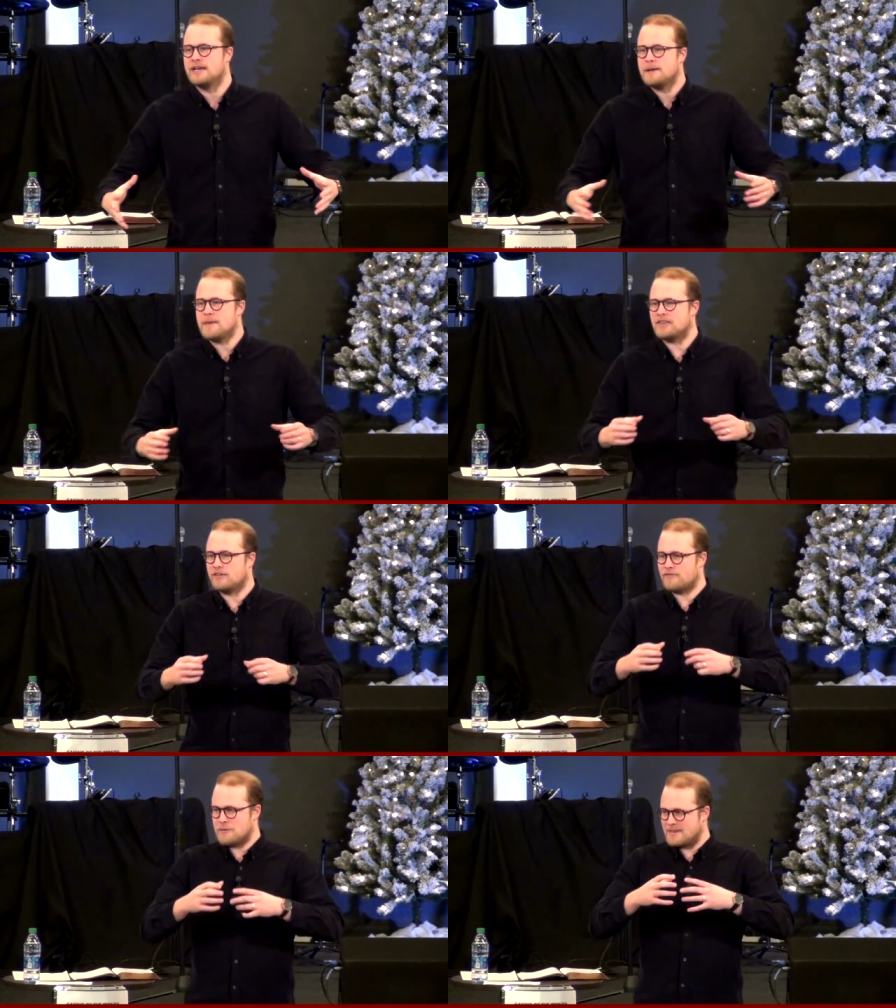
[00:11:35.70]
And the
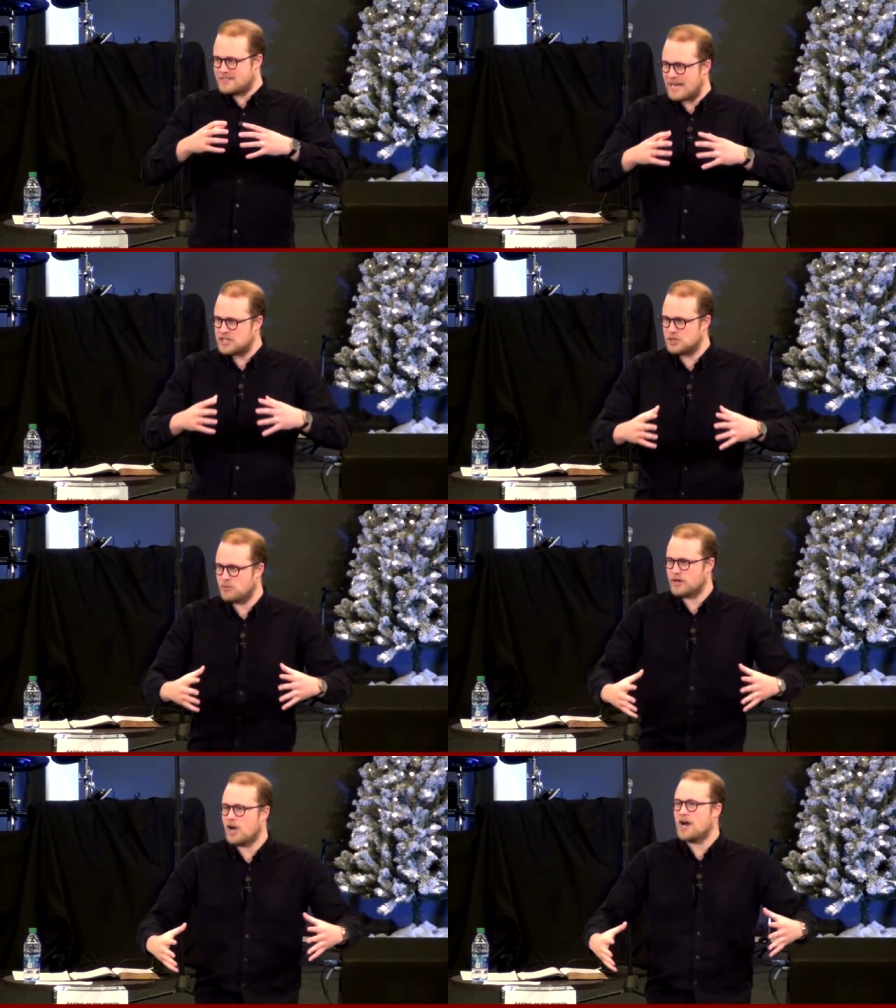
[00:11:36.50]
fermentation
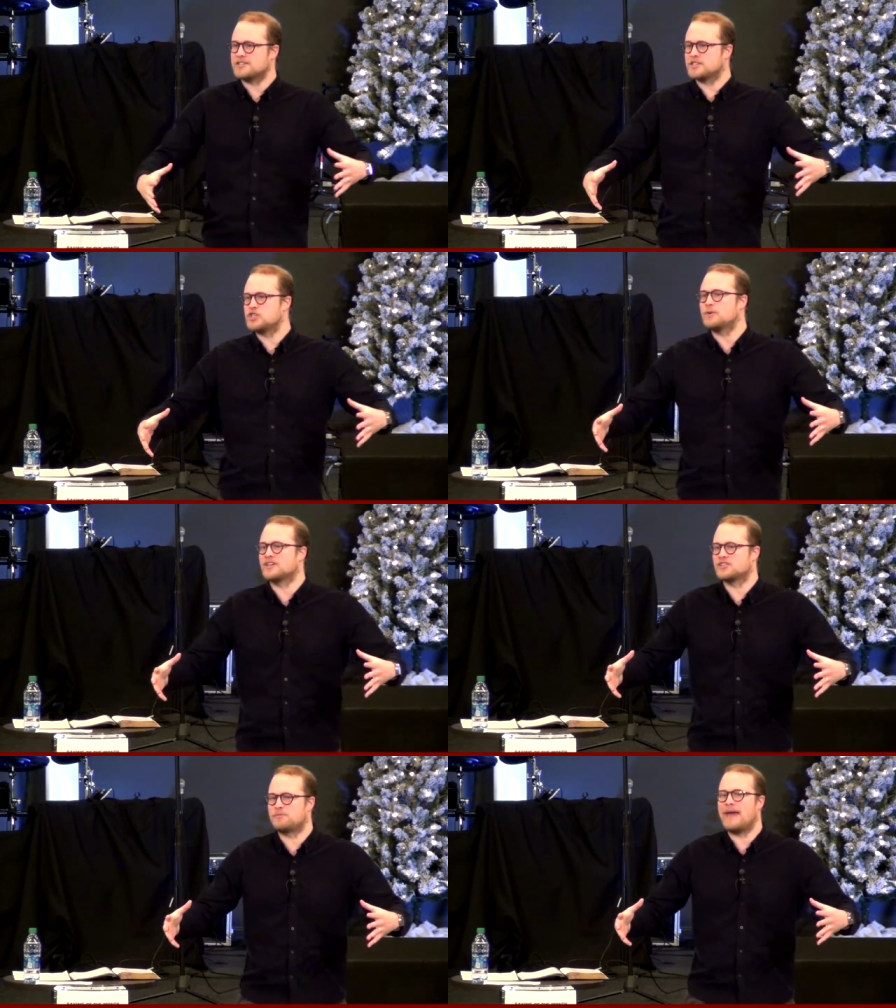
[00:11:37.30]
would cause it to
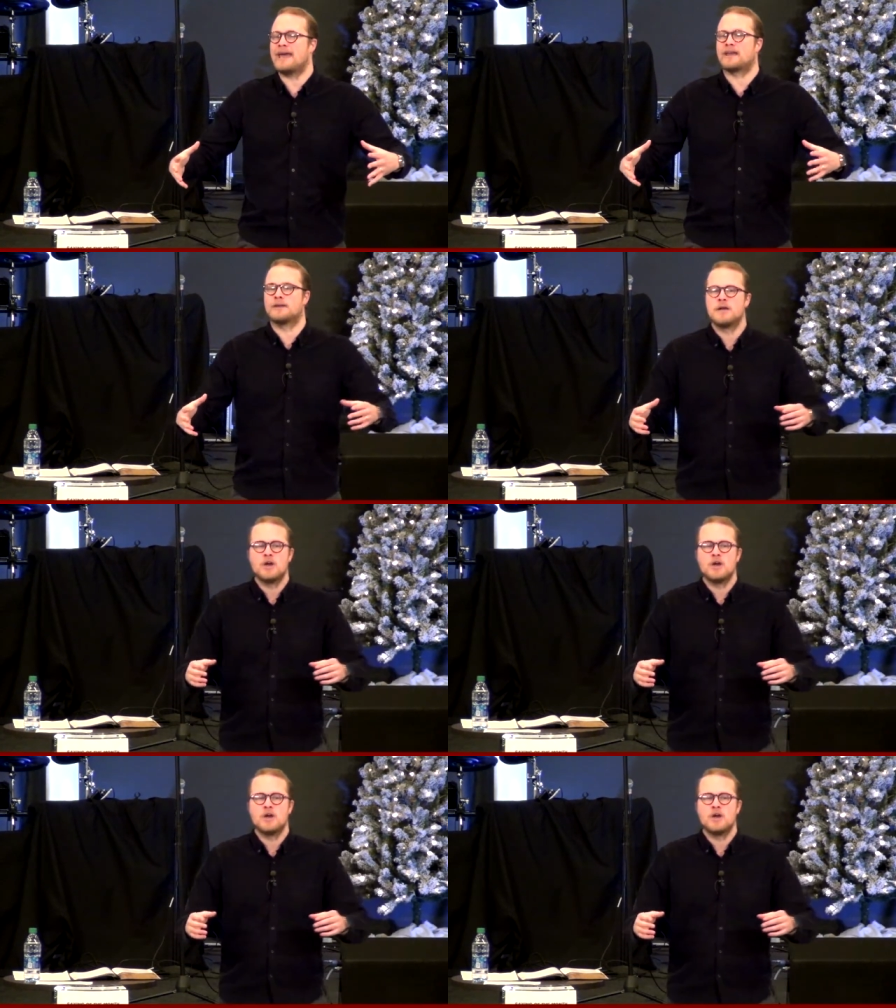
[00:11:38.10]
expand,